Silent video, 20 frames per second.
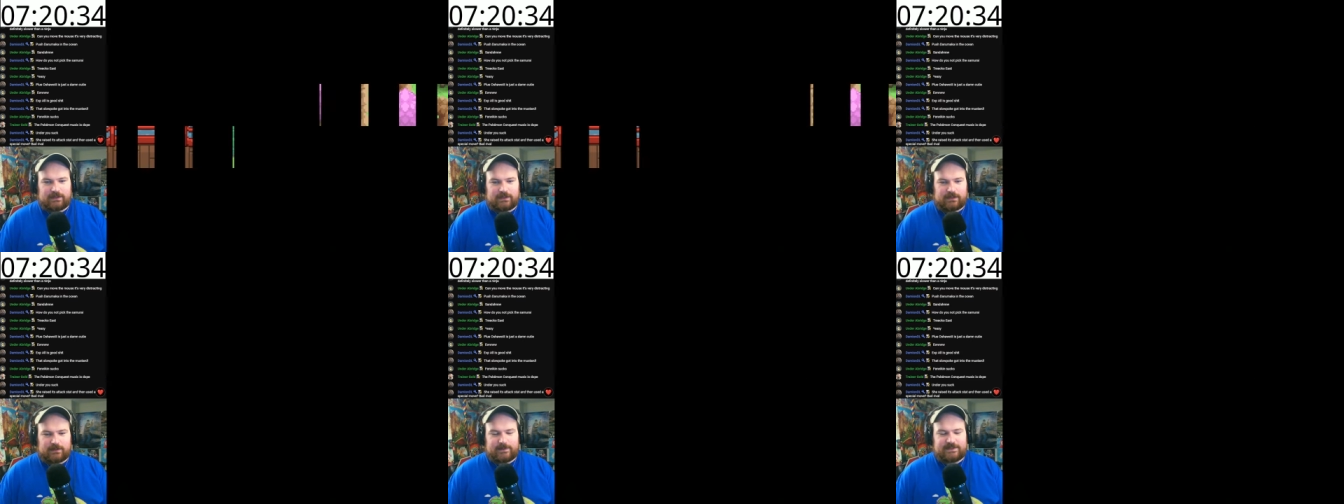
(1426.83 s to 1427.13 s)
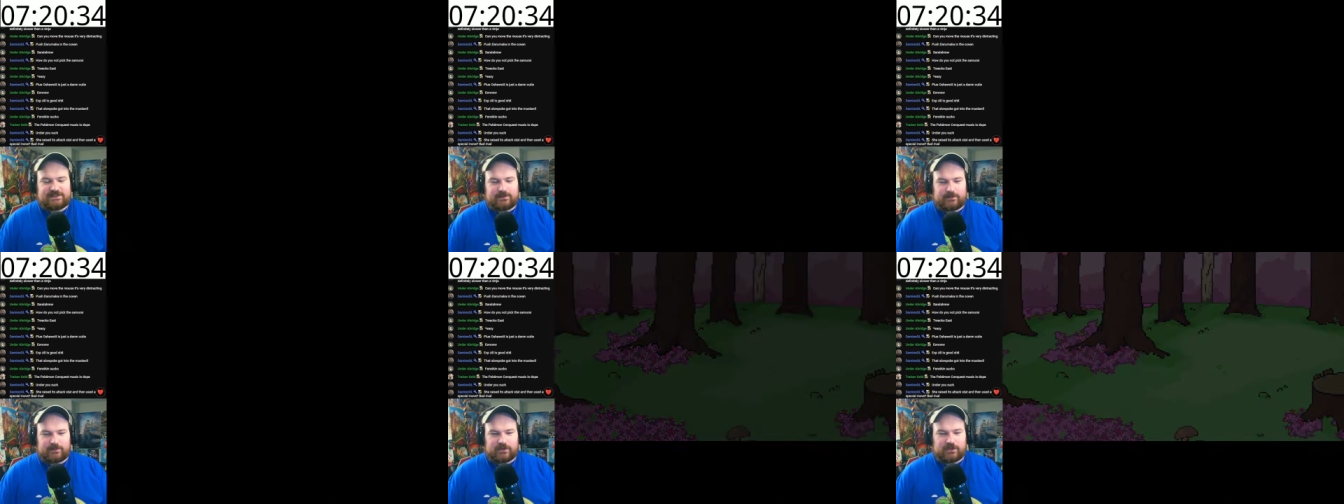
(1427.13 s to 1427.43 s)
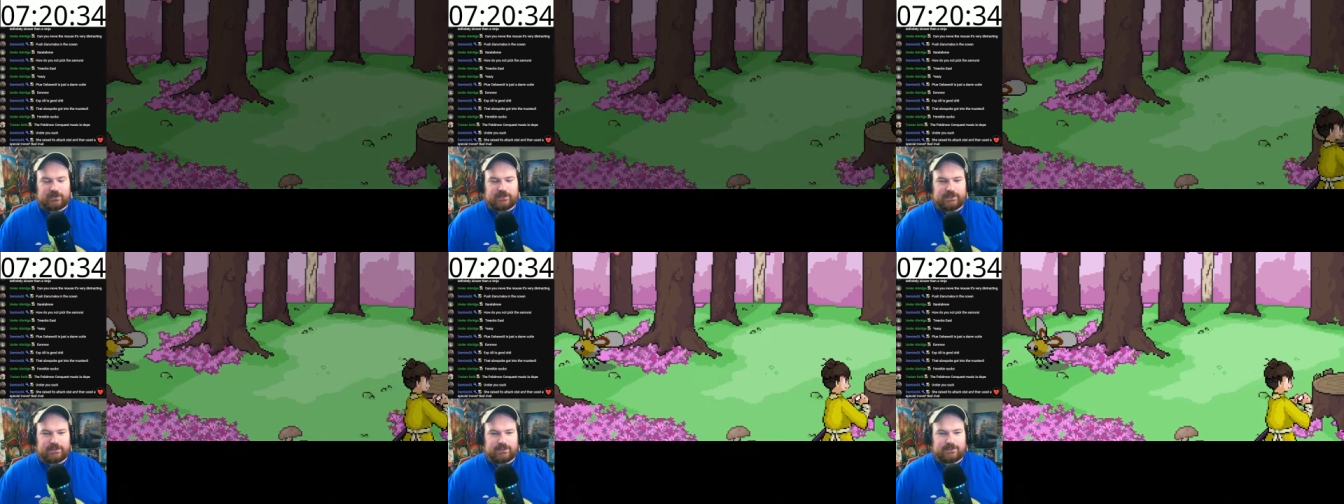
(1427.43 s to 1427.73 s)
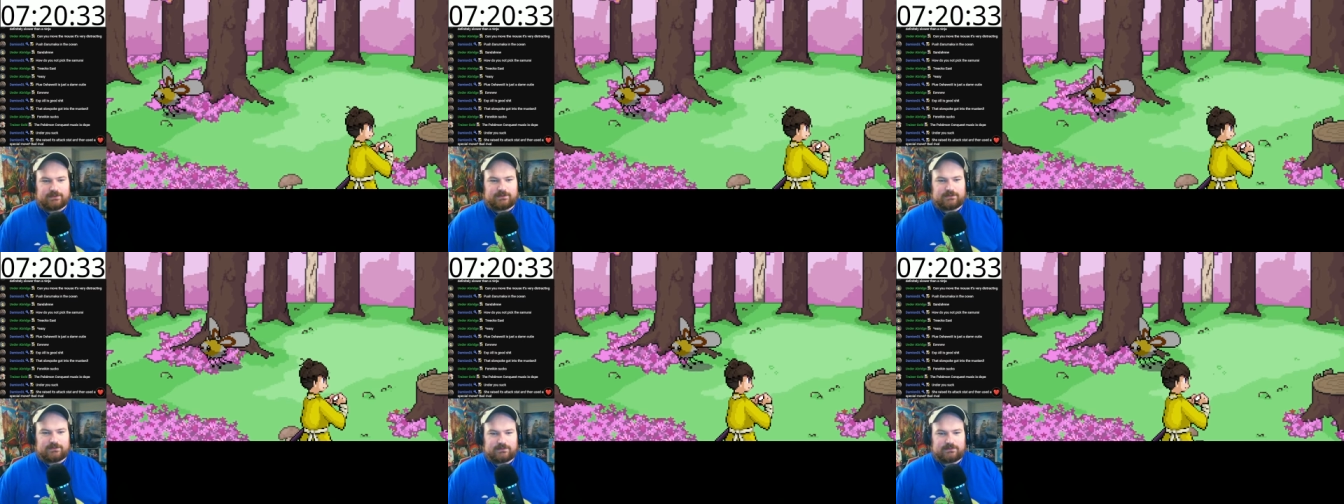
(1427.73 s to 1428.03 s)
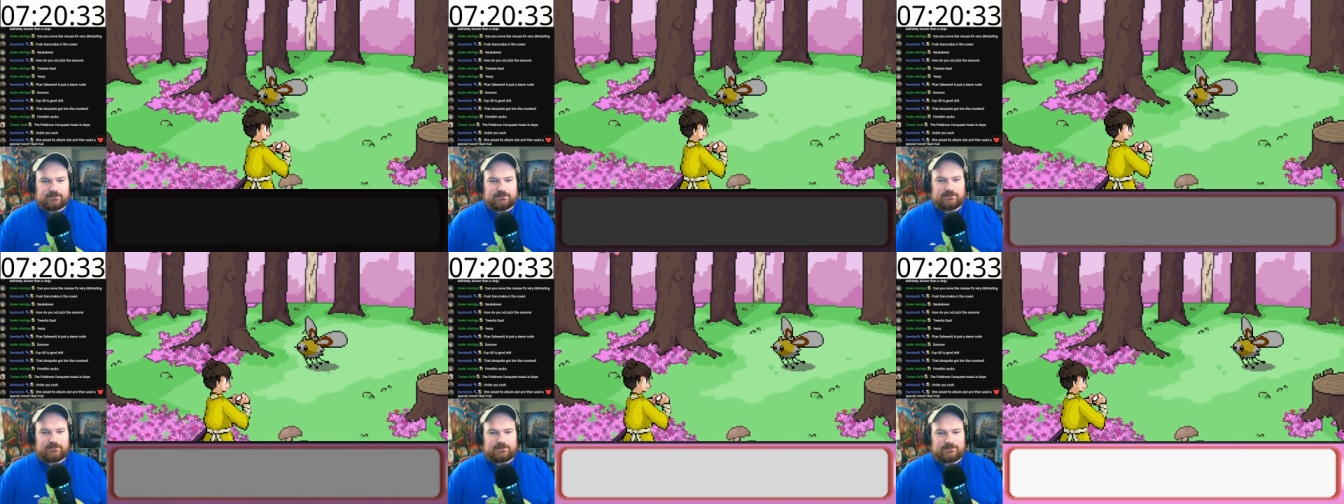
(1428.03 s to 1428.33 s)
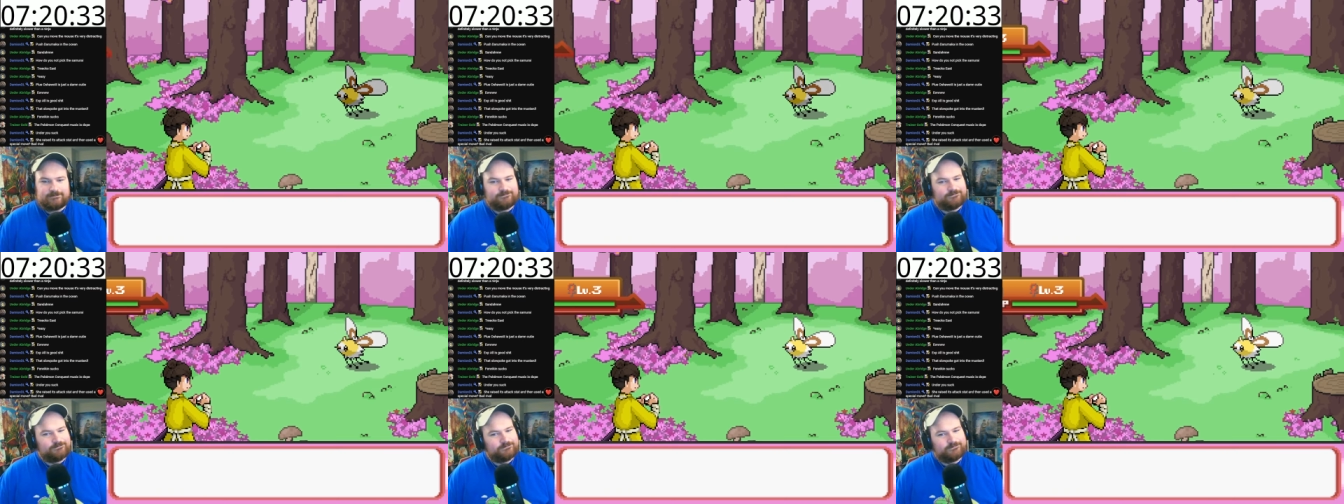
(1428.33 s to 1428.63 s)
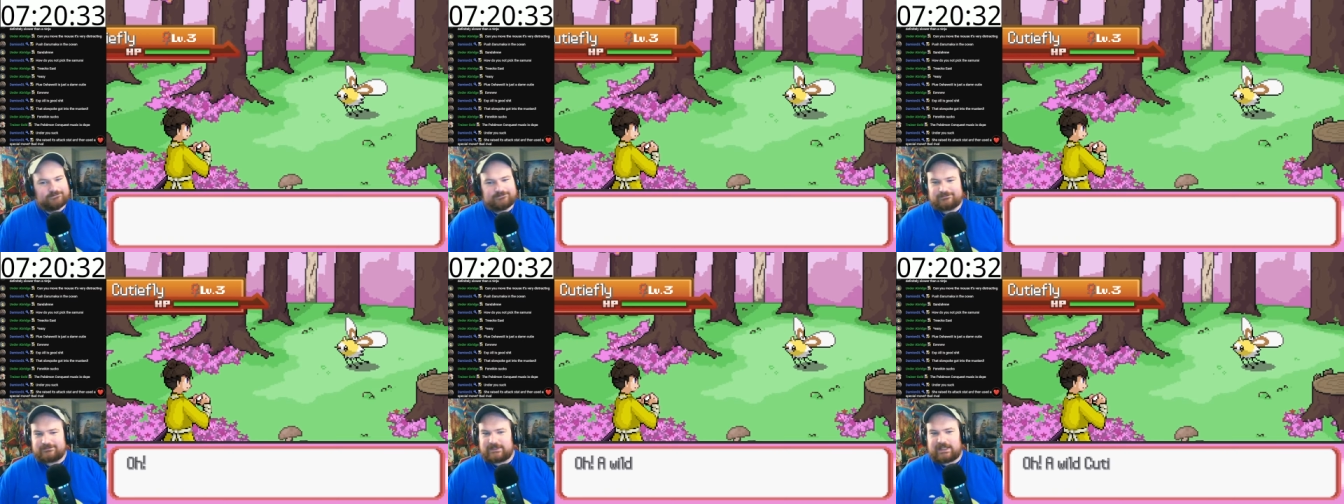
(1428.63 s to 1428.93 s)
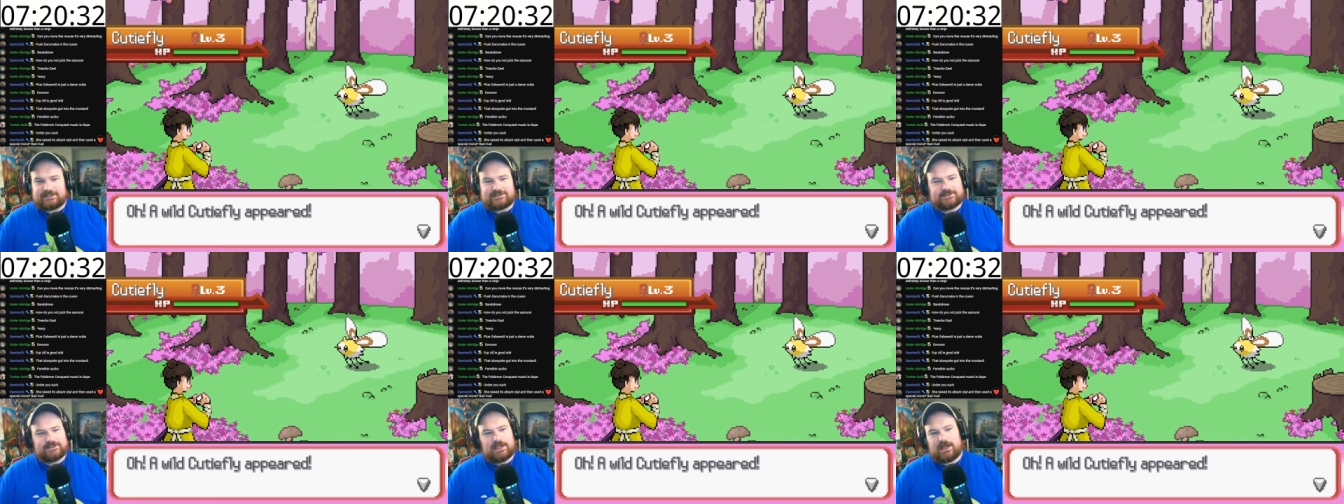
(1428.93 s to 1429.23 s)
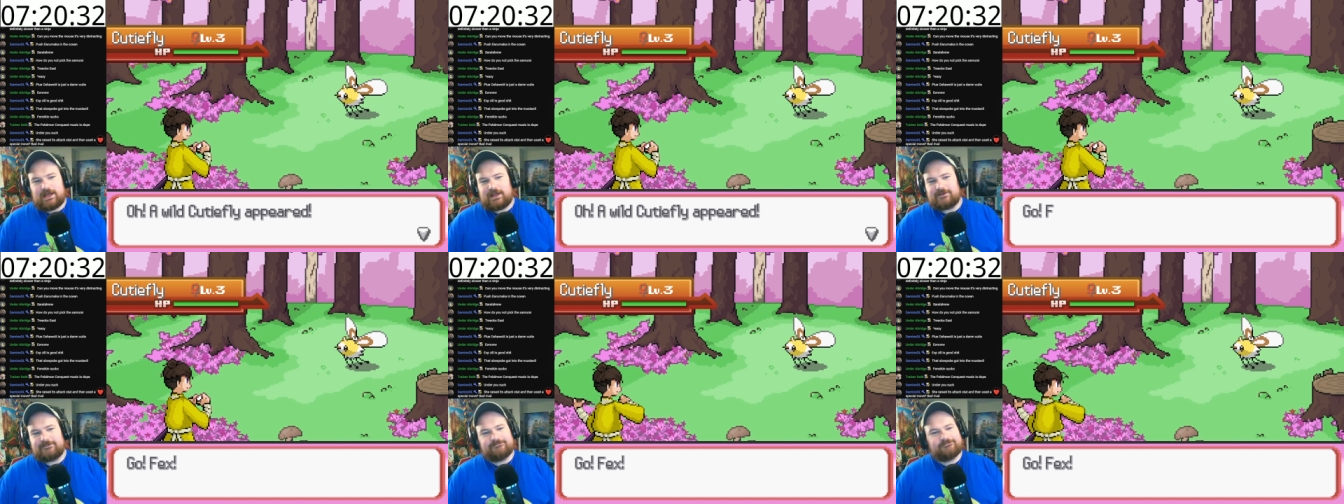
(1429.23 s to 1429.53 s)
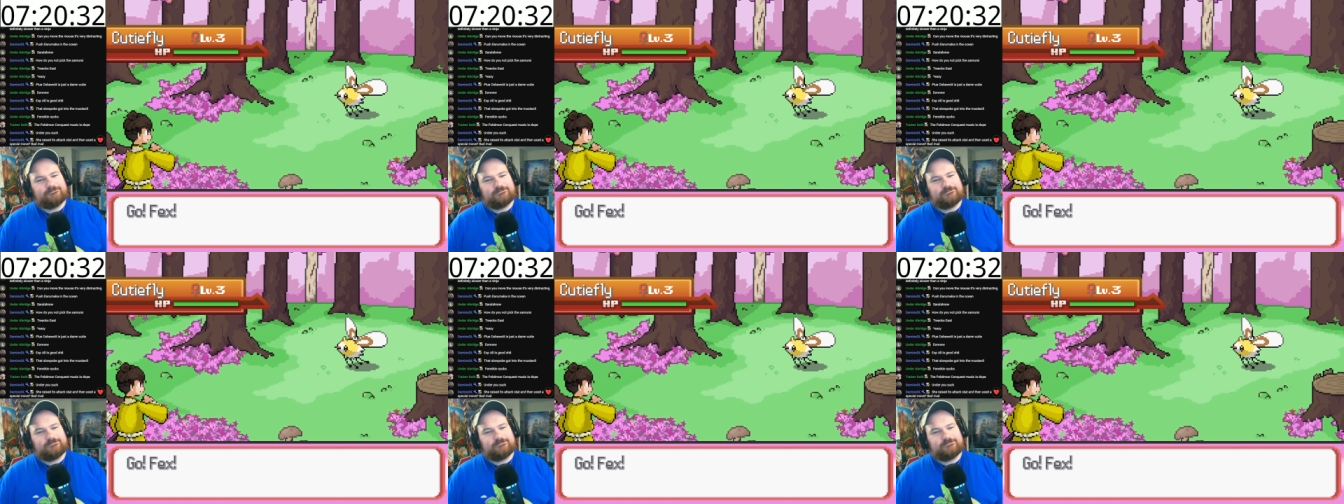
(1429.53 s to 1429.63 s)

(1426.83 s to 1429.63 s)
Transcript: Give me something good here. That's not...